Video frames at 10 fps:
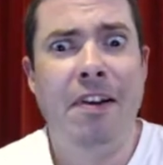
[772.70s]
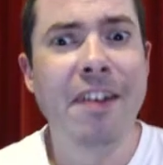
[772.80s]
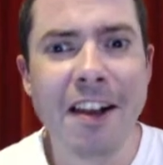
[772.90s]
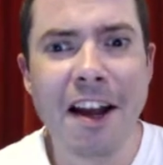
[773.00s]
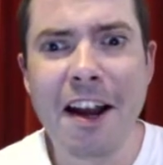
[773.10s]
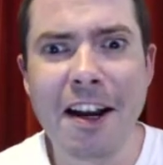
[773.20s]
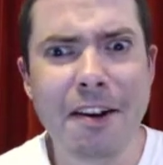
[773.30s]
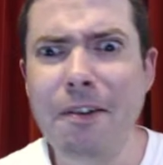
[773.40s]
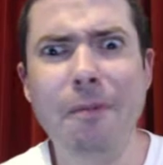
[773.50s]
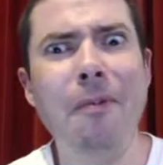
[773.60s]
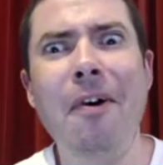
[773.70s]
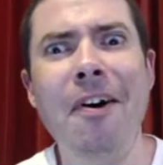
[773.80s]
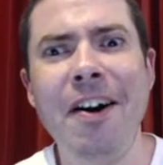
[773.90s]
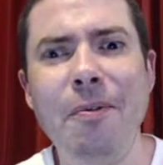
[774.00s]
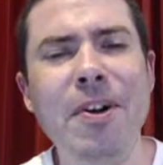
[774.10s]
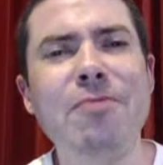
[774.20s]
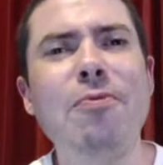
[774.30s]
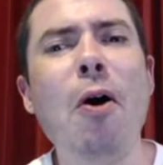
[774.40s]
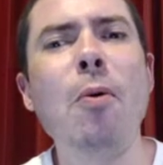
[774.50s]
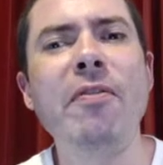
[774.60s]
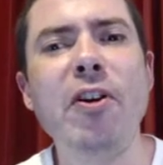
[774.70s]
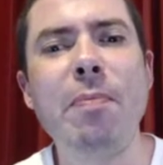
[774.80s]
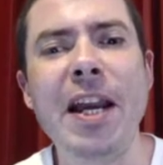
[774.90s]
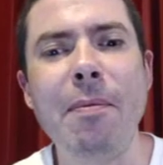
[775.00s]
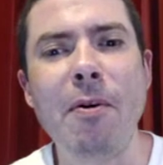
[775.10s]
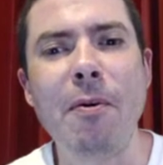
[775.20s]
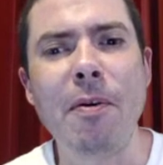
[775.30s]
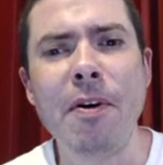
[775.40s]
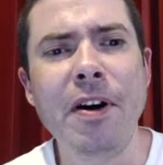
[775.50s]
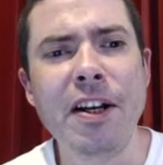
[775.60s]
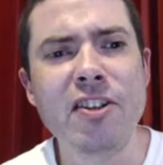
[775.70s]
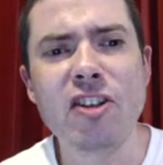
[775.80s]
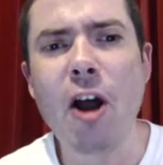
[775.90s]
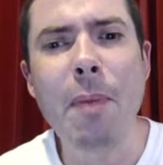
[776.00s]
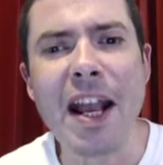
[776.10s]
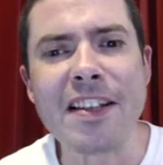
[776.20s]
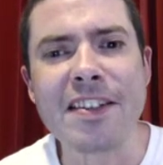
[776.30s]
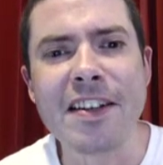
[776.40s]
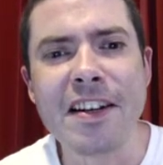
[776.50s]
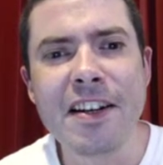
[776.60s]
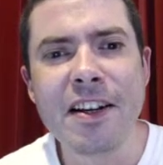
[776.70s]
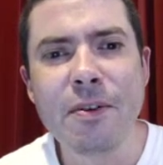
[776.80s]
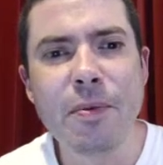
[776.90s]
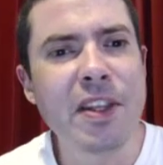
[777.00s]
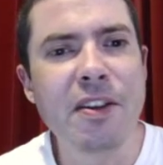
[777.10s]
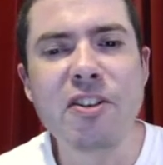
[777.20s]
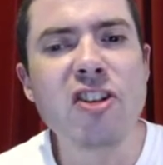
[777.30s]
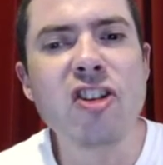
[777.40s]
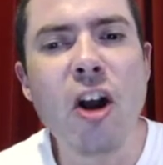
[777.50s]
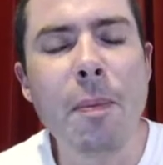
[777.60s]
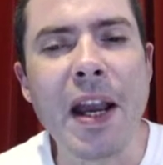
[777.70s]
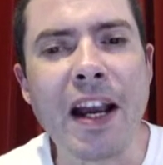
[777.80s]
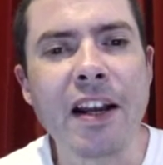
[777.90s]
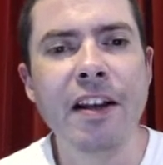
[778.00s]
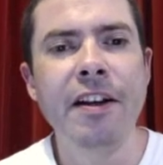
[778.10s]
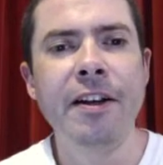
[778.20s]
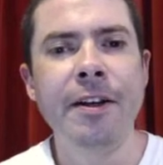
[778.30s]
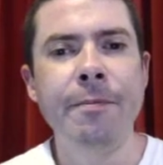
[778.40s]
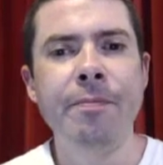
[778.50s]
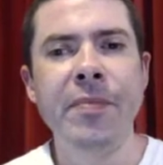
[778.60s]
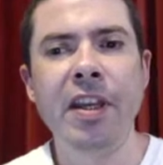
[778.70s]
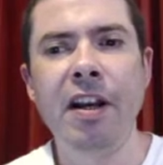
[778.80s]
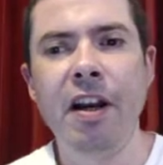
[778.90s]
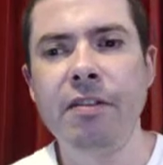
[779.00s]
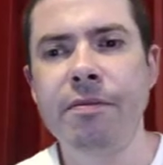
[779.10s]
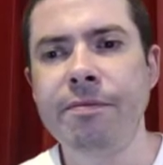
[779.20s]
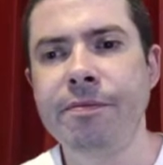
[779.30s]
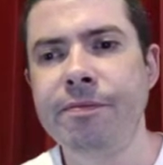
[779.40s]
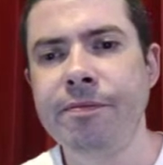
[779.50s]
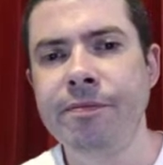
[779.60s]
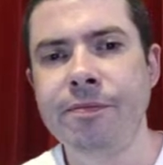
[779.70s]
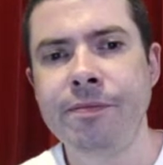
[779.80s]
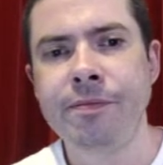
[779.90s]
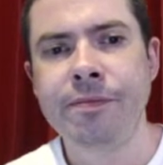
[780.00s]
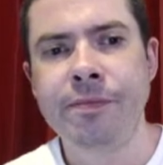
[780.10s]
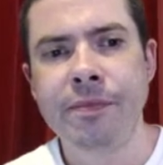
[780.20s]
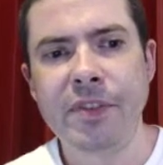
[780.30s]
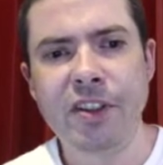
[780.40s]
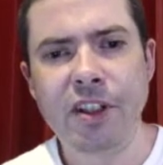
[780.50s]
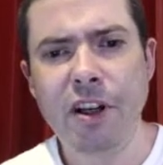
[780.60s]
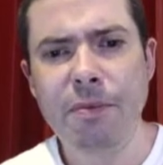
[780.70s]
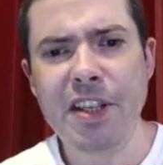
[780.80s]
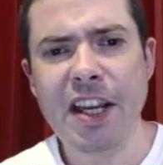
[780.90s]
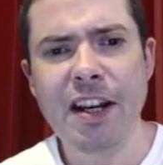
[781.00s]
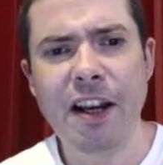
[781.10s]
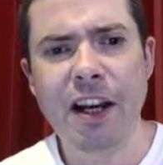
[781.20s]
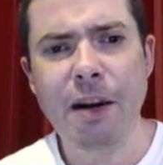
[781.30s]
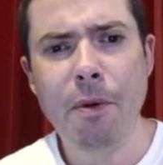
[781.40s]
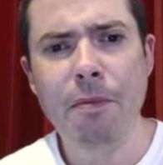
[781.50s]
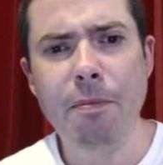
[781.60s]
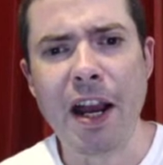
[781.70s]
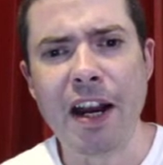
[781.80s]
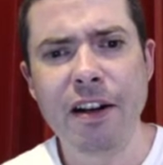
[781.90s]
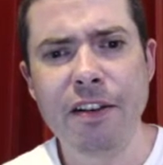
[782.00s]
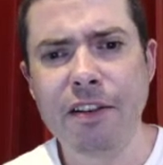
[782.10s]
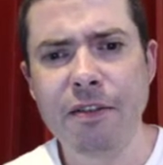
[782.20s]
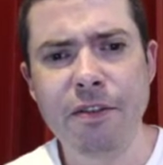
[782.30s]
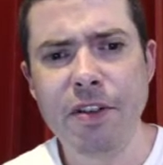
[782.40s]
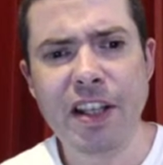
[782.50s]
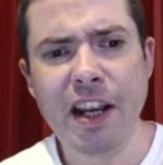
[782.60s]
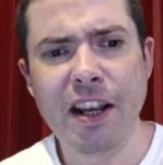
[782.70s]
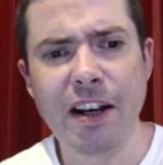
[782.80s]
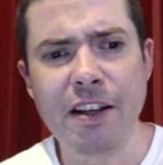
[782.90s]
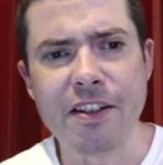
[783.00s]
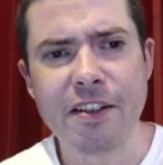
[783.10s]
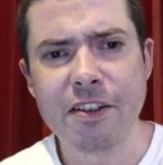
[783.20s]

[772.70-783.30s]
Like, what is wrong with you people? Stop it. We did stop it. You know? Do you know what I'm saying? Like, come on, man. Ridiculous.